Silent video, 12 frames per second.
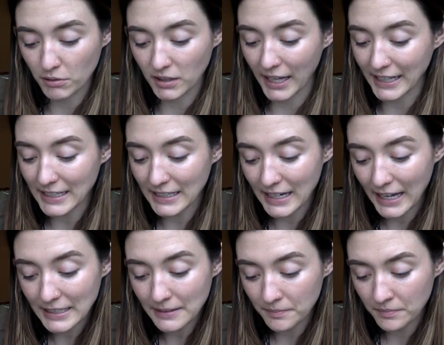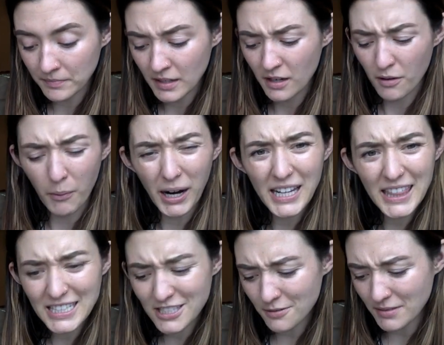a light at night? Why do
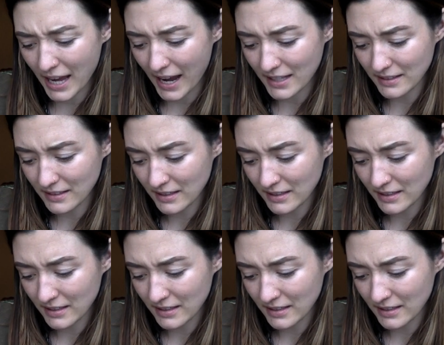they do that?